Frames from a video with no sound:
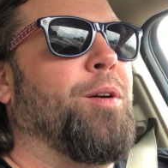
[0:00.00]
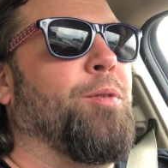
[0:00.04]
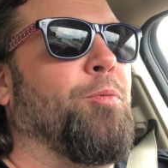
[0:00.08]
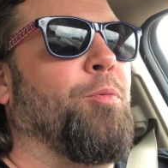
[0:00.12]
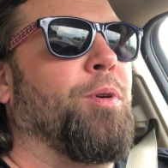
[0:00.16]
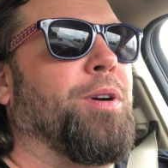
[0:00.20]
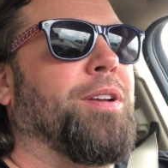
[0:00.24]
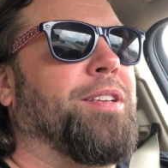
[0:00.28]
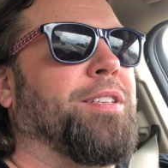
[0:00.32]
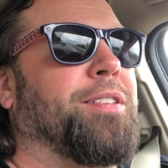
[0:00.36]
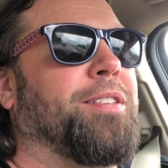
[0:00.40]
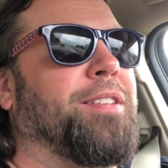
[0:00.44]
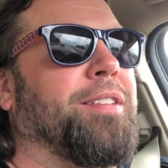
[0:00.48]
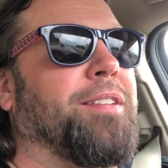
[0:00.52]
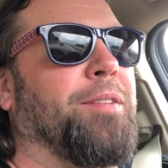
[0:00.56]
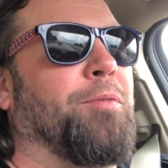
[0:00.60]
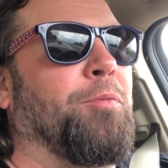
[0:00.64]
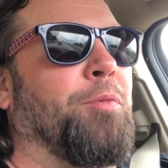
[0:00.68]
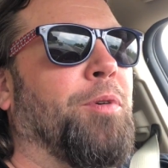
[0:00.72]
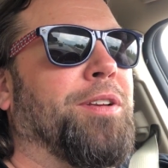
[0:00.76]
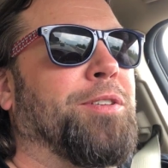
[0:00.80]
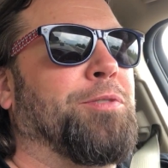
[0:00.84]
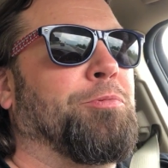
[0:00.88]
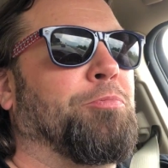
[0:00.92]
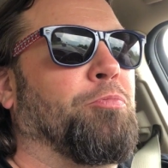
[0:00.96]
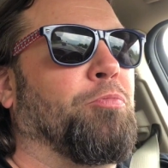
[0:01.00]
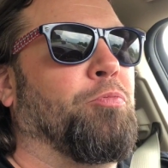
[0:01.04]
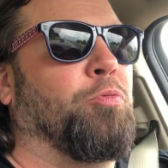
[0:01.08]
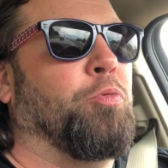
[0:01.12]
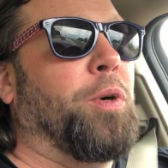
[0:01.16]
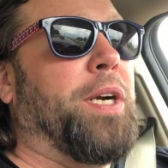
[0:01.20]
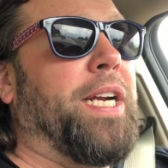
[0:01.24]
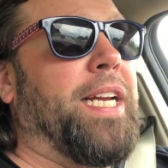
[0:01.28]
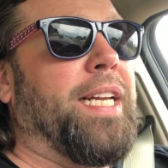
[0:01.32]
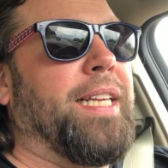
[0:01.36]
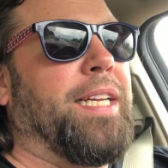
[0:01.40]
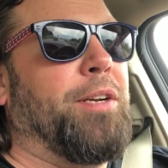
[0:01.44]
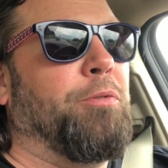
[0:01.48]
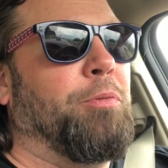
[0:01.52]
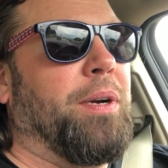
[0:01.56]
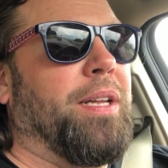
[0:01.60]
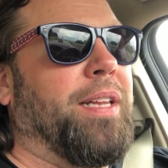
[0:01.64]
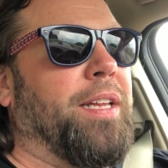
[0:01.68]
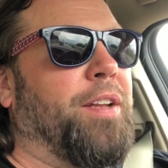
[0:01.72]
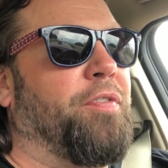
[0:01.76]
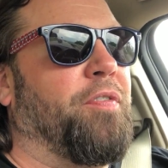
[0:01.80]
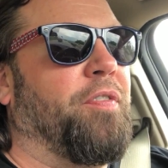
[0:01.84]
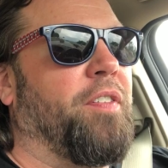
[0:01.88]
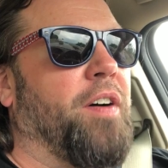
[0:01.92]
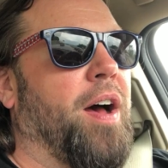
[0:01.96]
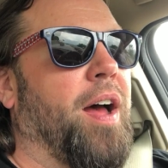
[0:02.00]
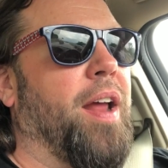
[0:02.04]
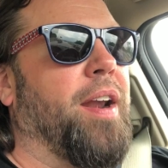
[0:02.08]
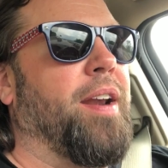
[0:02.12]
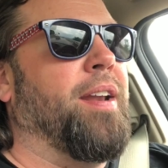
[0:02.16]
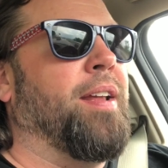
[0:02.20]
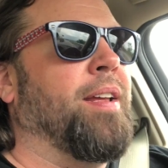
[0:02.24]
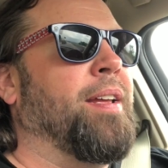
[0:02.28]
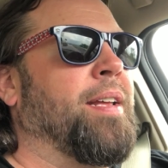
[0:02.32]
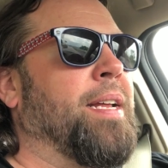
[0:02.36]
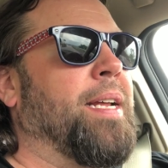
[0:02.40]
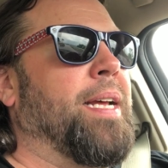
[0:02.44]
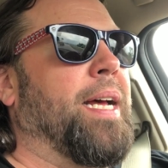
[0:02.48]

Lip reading: was really, really fun.